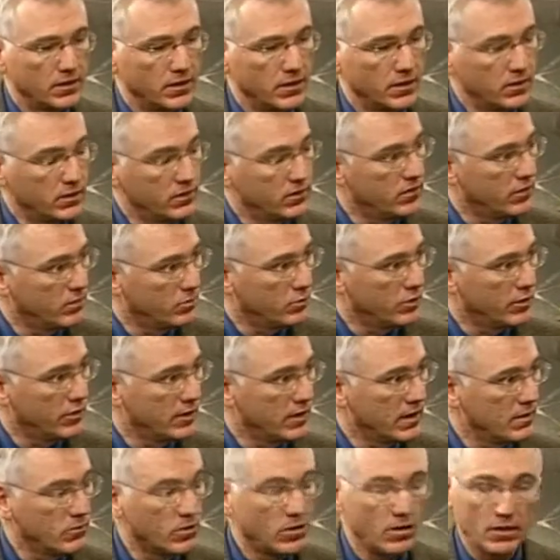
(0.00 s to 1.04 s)
there is a
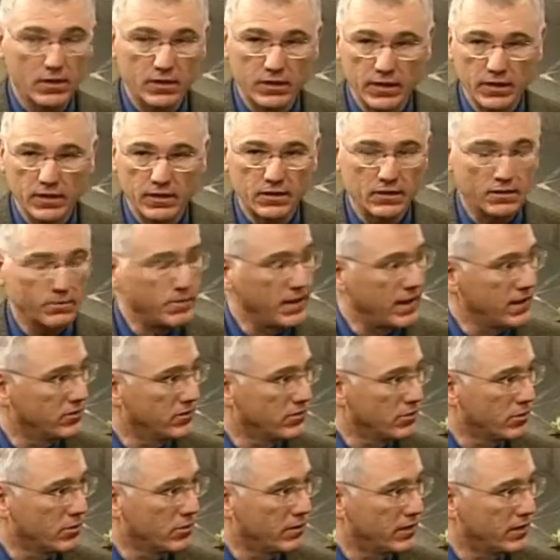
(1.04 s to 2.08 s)
program called Clinical
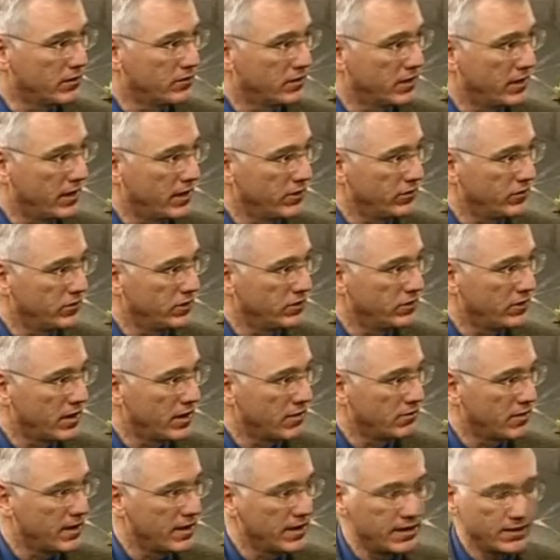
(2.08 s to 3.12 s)
Pastoral Education
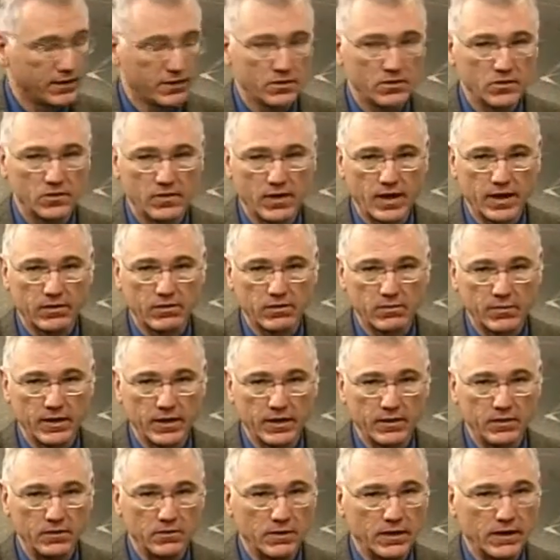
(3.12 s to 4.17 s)
taught right here in
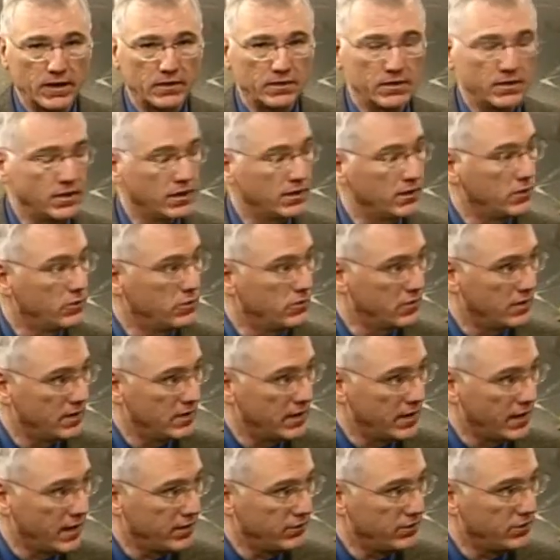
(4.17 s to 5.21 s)
Sacramento at
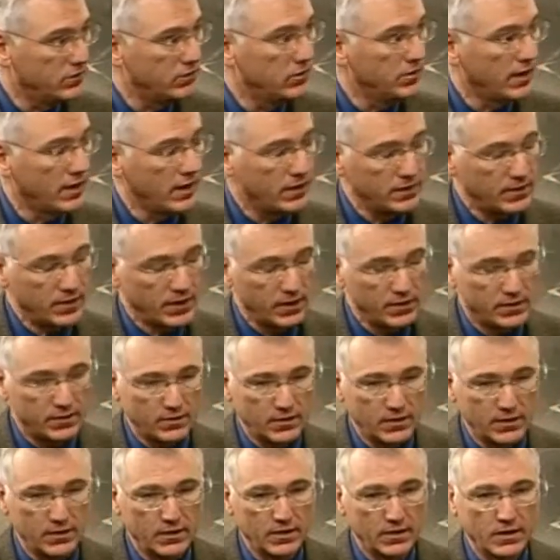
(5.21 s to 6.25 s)
UC Davis and
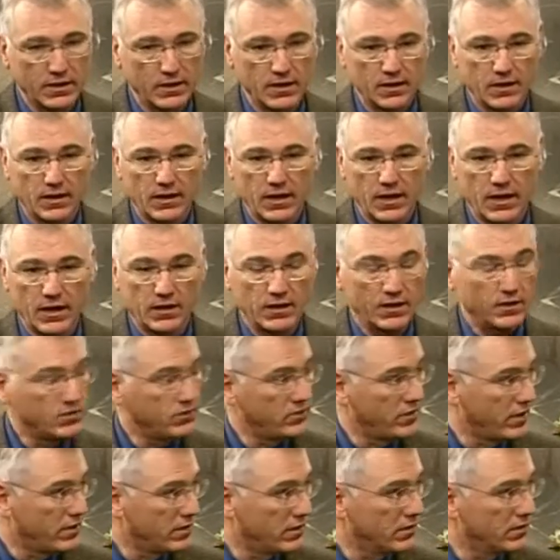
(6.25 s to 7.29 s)

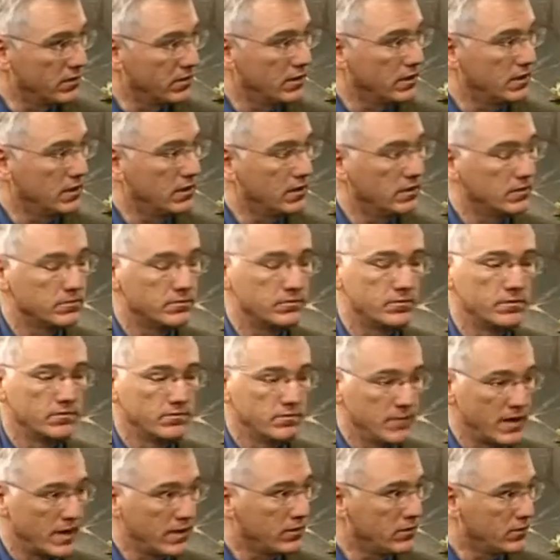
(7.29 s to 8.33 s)
at Sutter
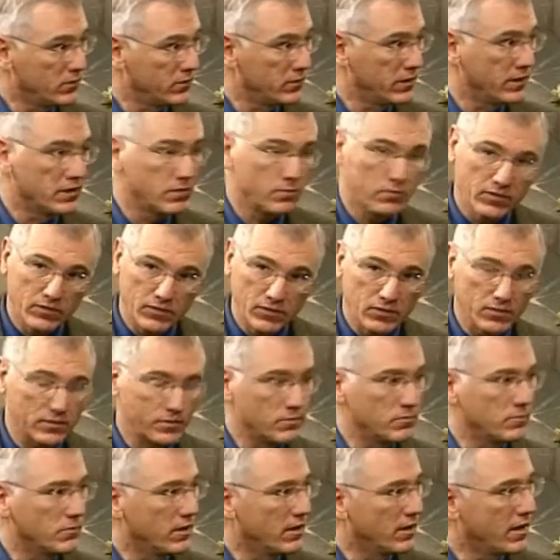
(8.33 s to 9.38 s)
Medical Center, which
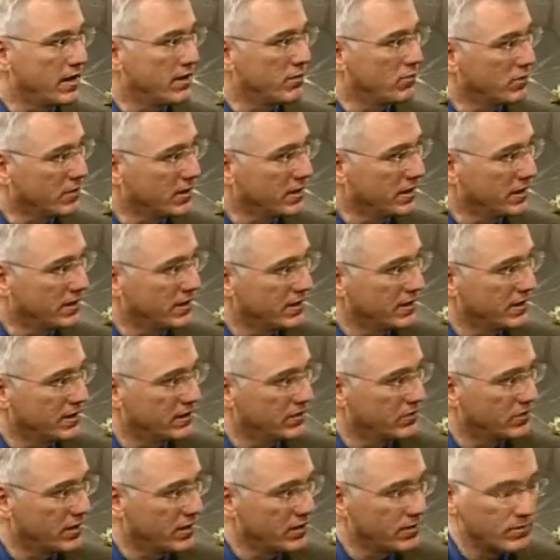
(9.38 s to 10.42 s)
is where I work, at
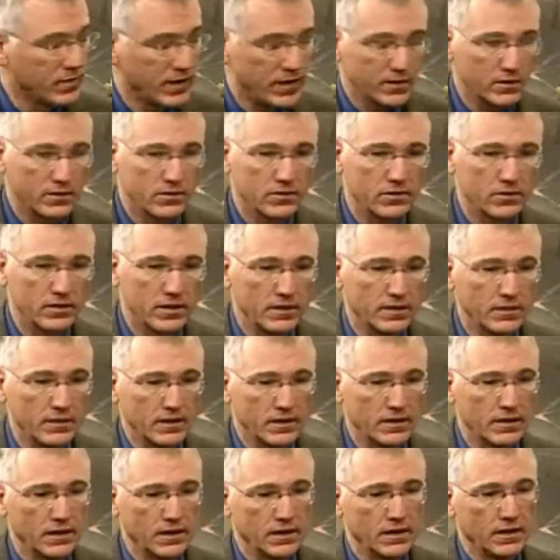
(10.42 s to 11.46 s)
Sutter Medical Center.
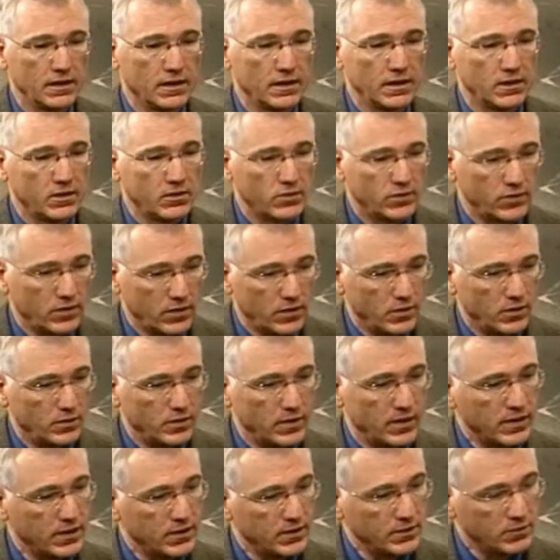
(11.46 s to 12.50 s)
And
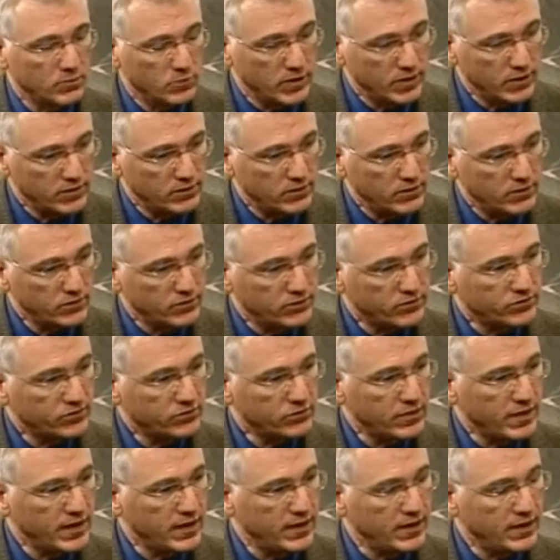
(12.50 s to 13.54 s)
so went to this
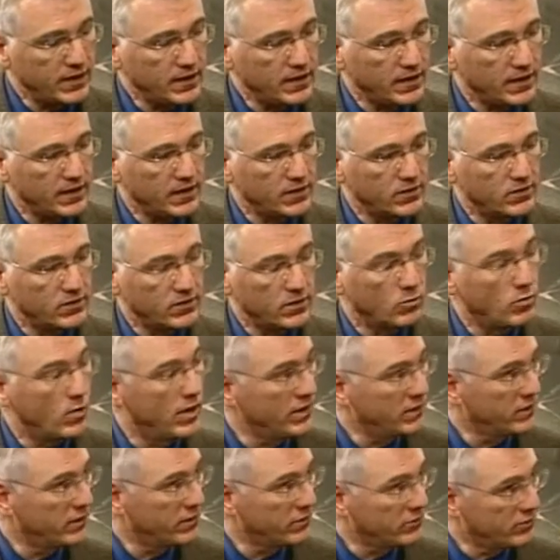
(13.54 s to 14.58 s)
training, and it's a
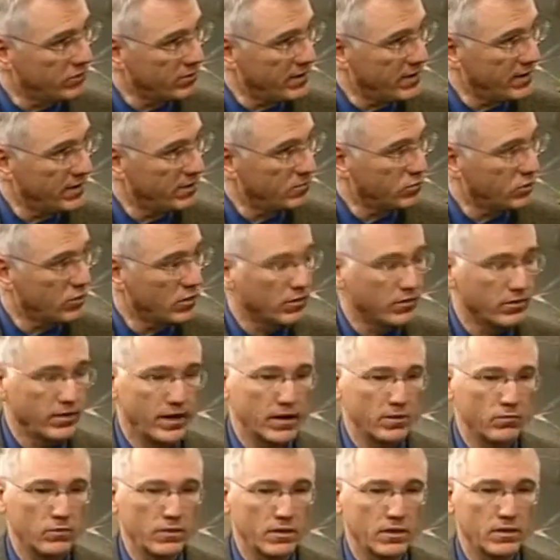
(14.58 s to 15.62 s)
1-year training
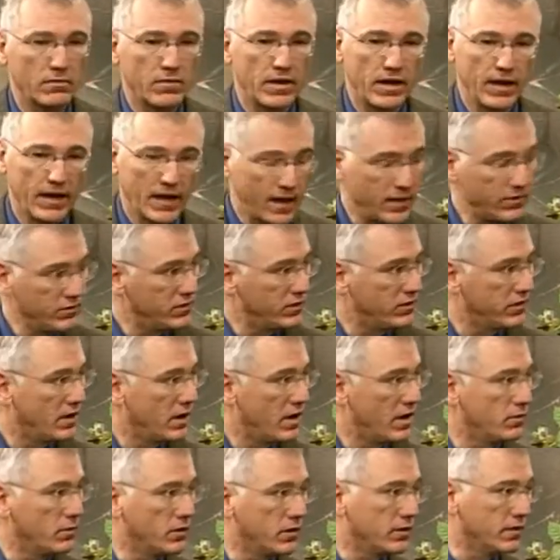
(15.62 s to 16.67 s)
program where about half the
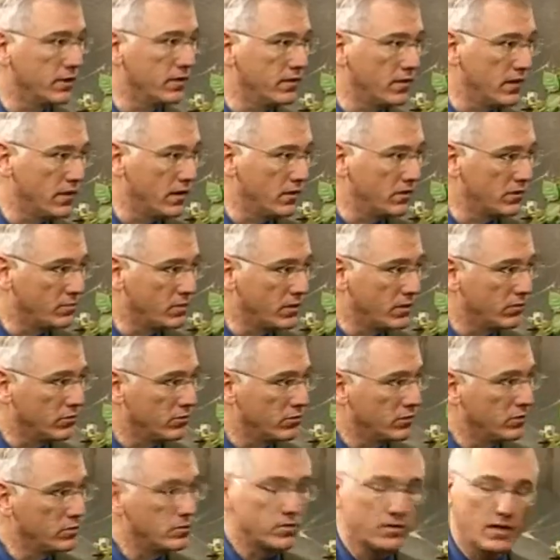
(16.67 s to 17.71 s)
time you're in the hospital
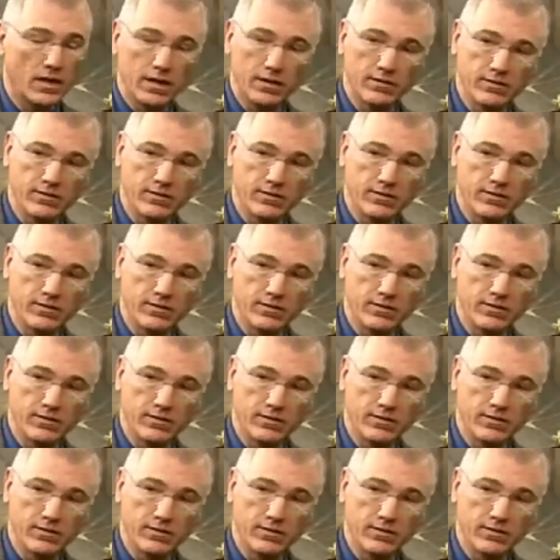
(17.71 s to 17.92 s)
rooms,